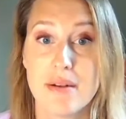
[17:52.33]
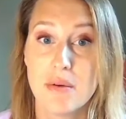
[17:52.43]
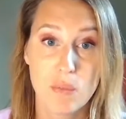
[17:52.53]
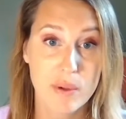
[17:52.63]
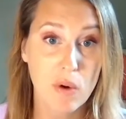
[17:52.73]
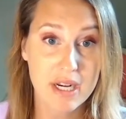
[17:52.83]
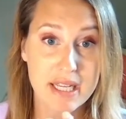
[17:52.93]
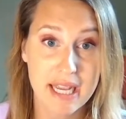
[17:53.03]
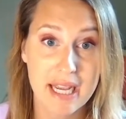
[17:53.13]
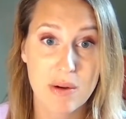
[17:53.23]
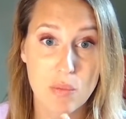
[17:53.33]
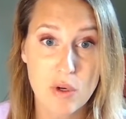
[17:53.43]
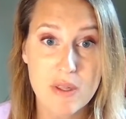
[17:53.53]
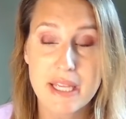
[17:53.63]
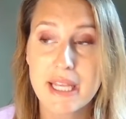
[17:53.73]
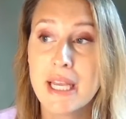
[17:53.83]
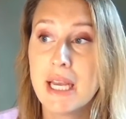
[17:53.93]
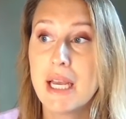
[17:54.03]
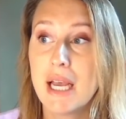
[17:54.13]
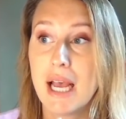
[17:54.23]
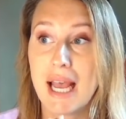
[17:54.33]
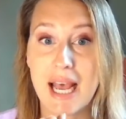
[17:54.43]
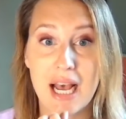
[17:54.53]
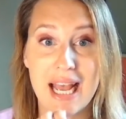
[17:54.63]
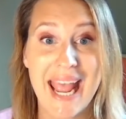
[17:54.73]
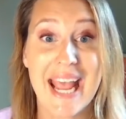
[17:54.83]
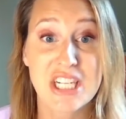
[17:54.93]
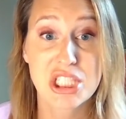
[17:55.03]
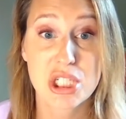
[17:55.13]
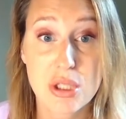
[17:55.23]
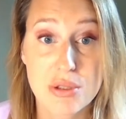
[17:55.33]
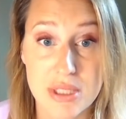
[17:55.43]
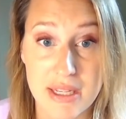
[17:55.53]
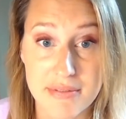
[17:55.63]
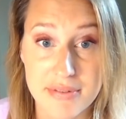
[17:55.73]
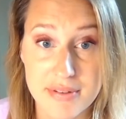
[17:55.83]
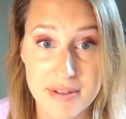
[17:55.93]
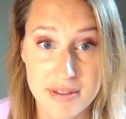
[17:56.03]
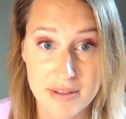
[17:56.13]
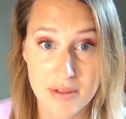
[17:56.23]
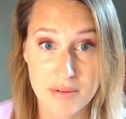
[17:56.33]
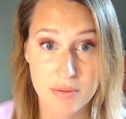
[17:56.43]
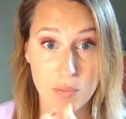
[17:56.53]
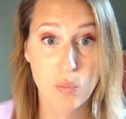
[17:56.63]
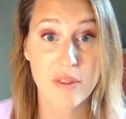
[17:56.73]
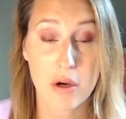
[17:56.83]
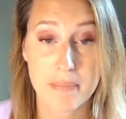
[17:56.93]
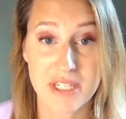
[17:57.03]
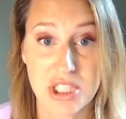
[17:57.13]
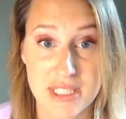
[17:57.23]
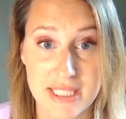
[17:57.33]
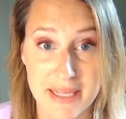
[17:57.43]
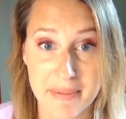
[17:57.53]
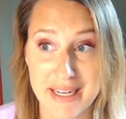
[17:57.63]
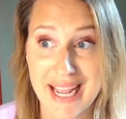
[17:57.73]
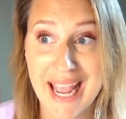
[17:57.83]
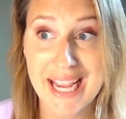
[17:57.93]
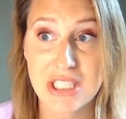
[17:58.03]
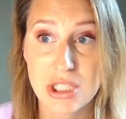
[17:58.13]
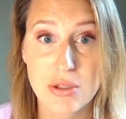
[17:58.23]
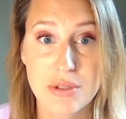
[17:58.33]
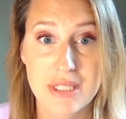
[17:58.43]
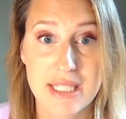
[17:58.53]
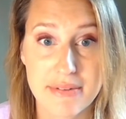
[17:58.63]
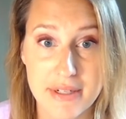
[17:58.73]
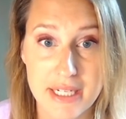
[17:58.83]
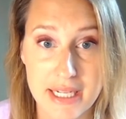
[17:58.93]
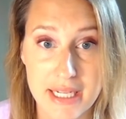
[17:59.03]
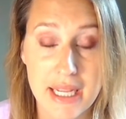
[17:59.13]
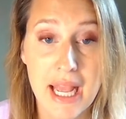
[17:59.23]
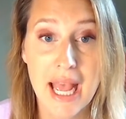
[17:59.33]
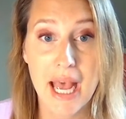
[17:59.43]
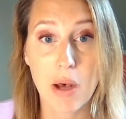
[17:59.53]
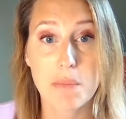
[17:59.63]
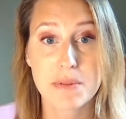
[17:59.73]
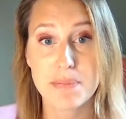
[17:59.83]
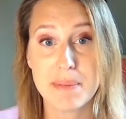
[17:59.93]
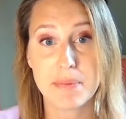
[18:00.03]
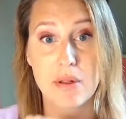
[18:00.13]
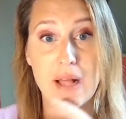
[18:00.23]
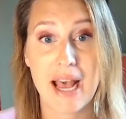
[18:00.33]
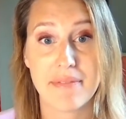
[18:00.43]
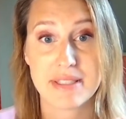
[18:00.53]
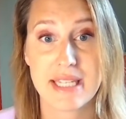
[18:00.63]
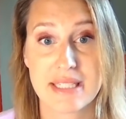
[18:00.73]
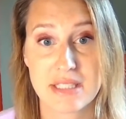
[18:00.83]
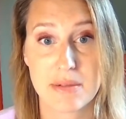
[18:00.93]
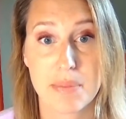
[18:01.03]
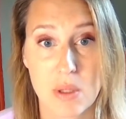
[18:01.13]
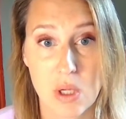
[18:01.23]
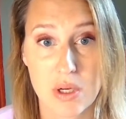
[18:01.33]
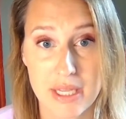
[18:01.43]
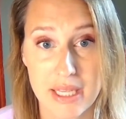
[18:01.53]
we want to get really exclusive with our mission statement. Exclusivity helps people have a sense of belonging,